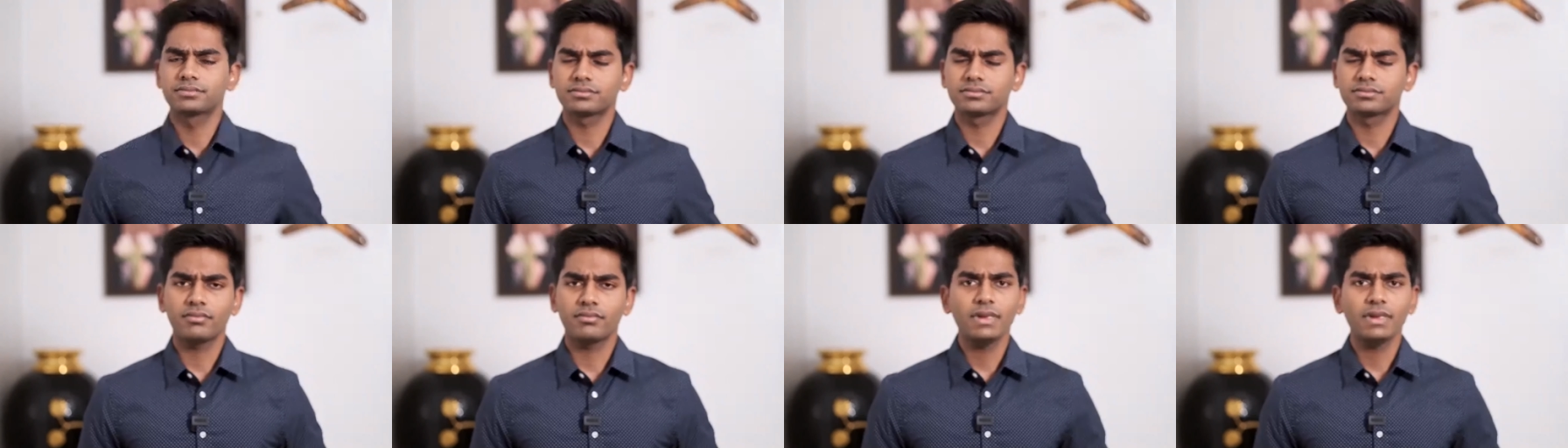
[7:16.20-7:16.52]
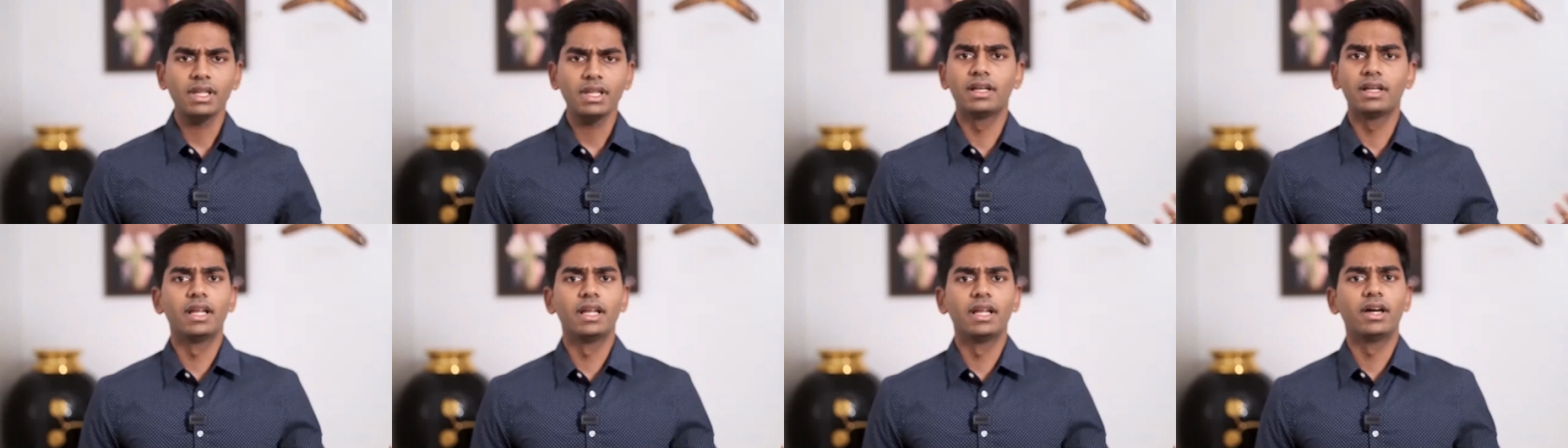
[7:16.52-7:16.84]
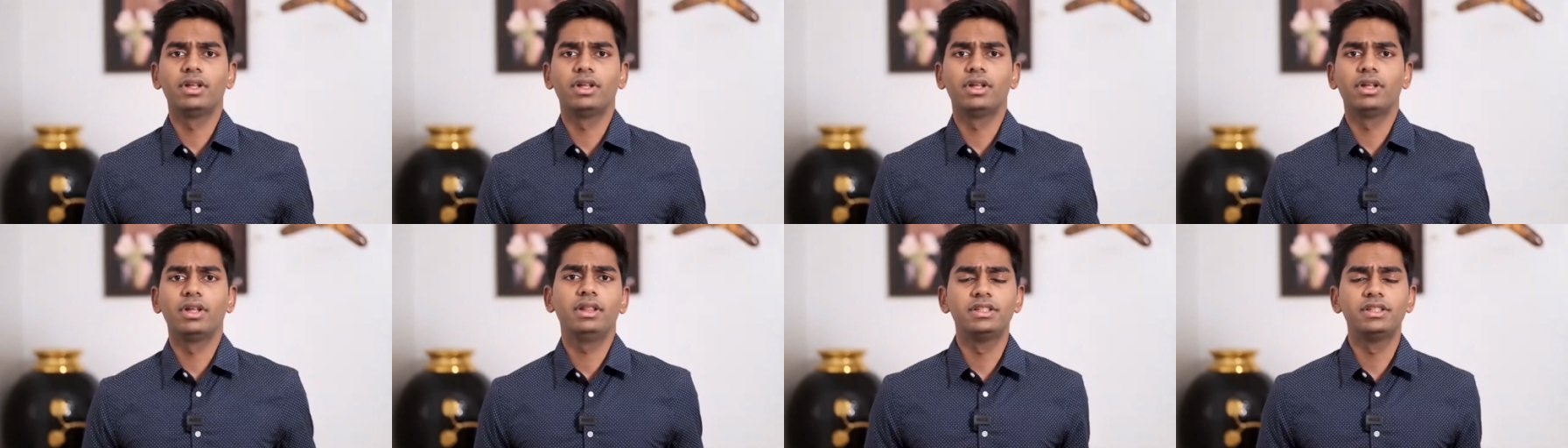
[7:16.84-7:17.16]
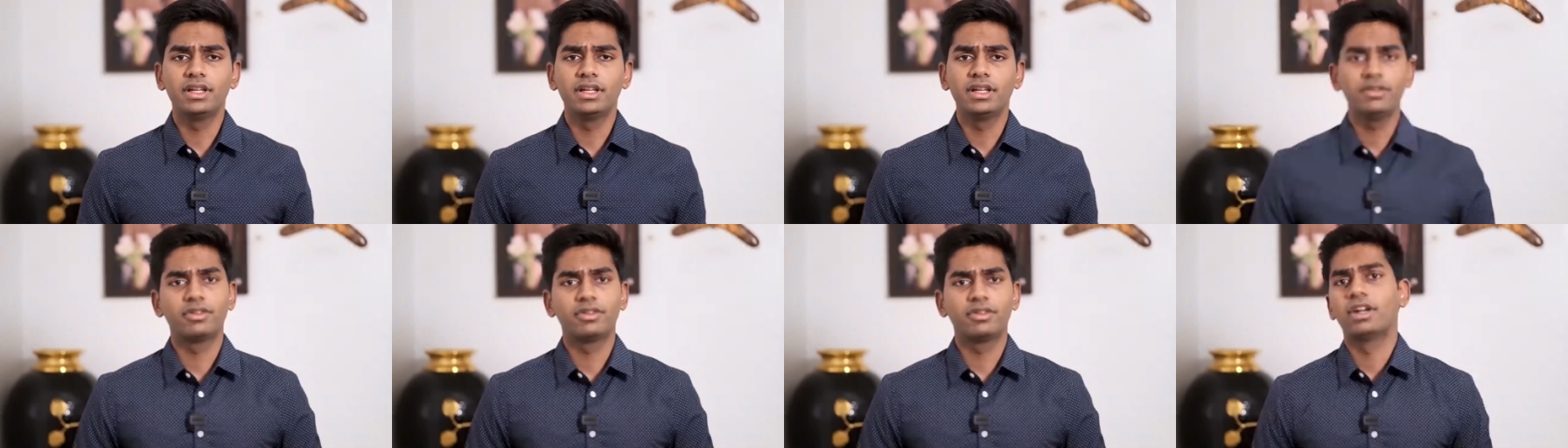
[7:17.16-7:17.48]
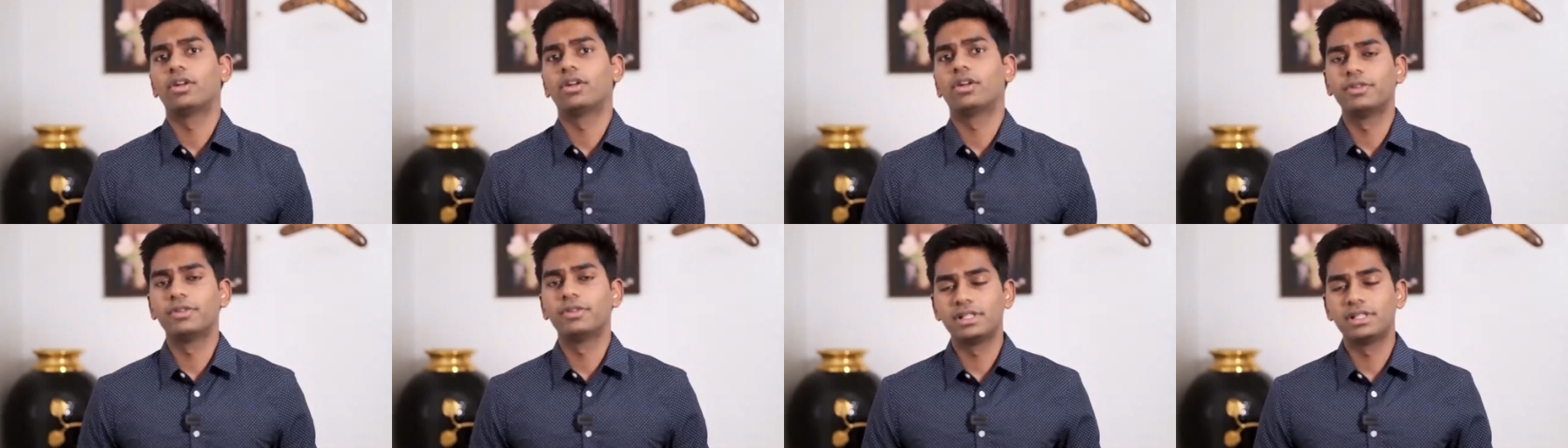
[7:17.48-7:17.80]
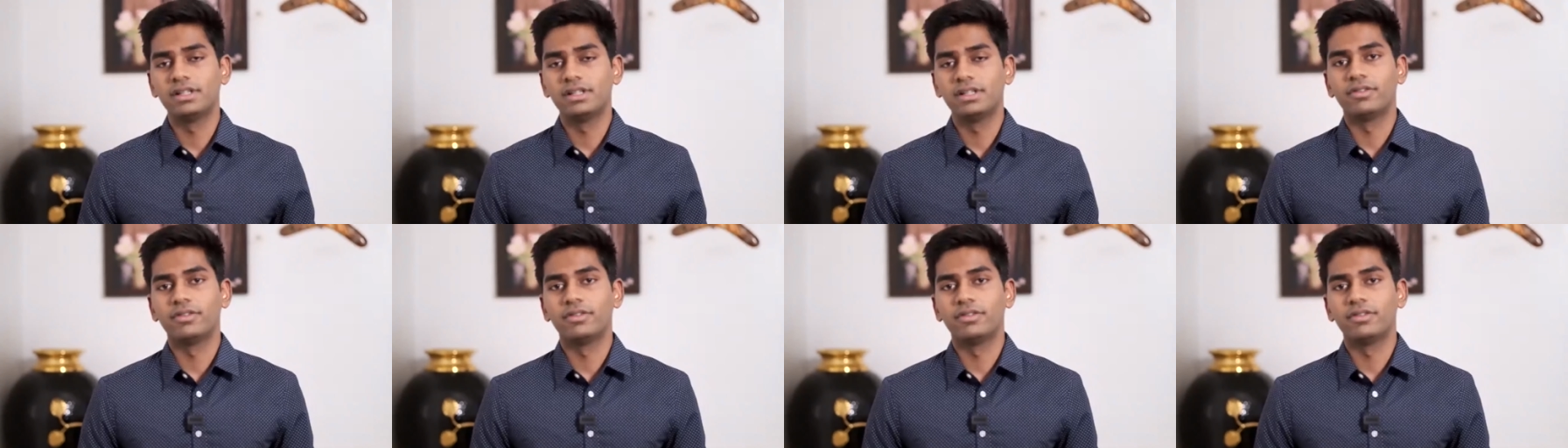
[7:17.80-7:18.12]
now, in the journey period, obviously, you
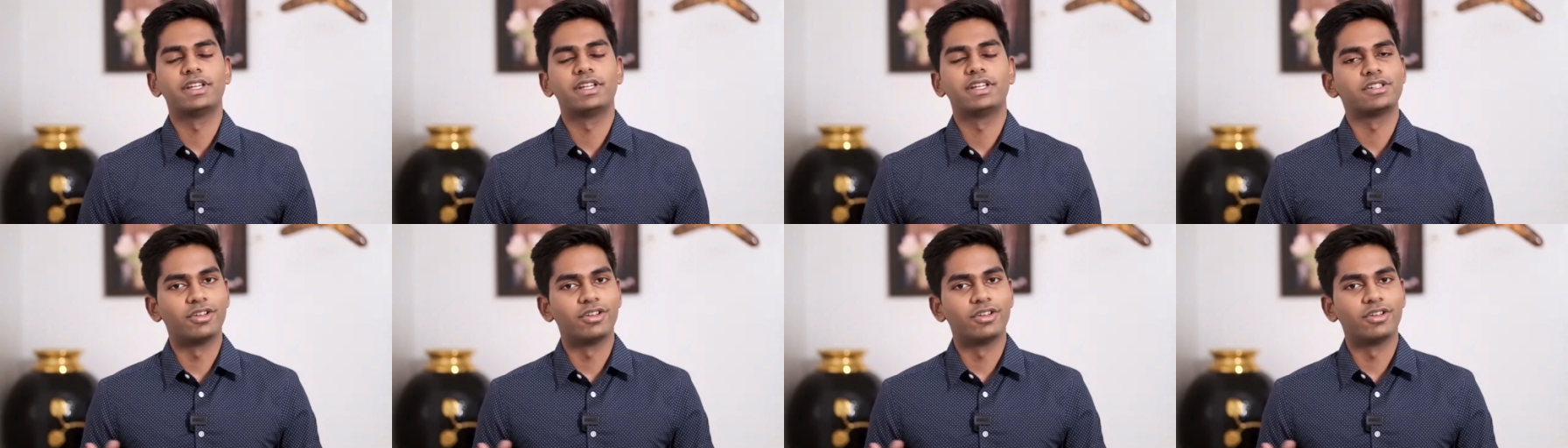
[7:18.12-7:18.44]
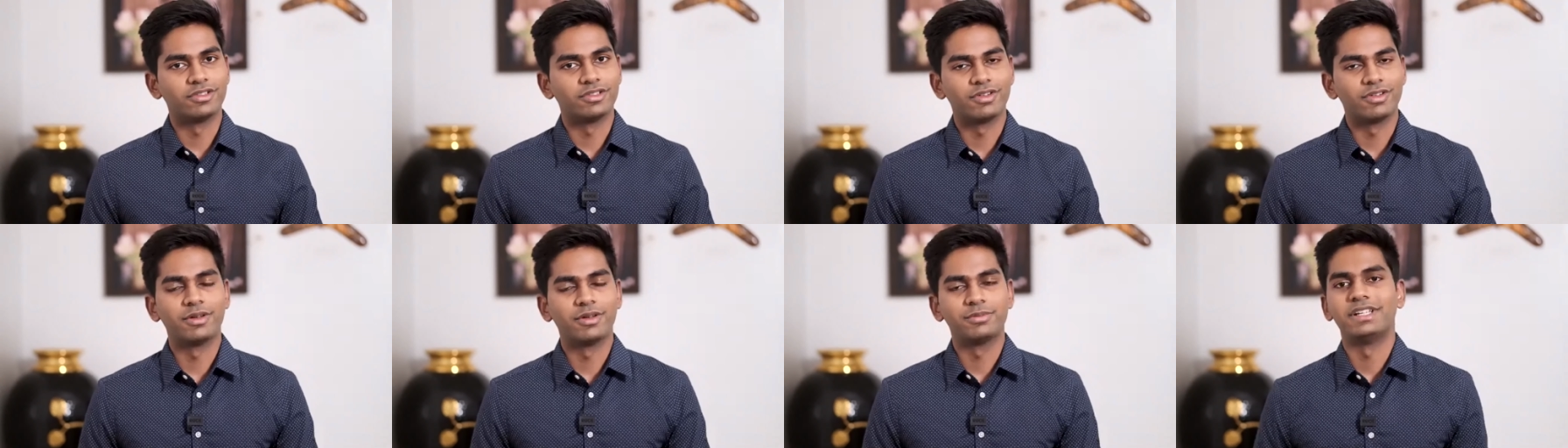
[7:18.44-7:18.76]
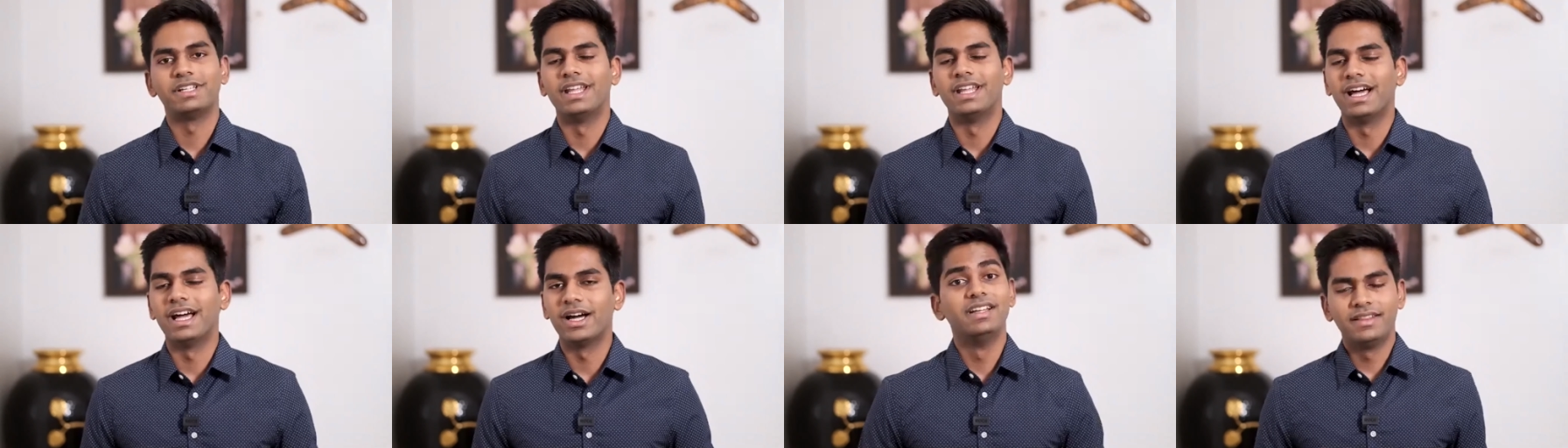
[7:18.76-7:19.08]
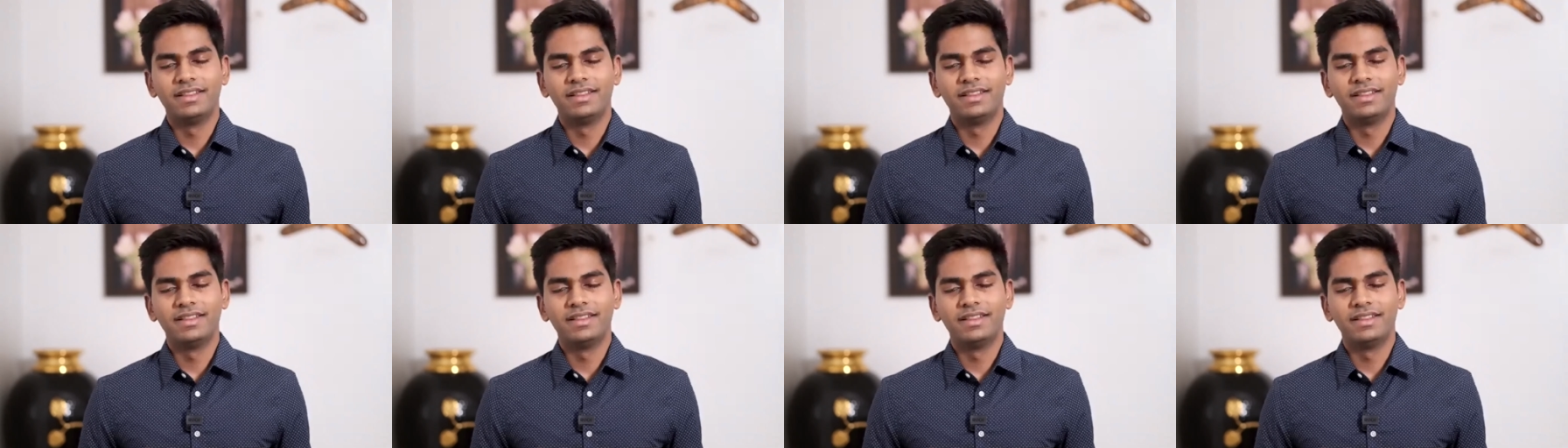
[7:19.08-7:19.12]
faced lots of ups and downs,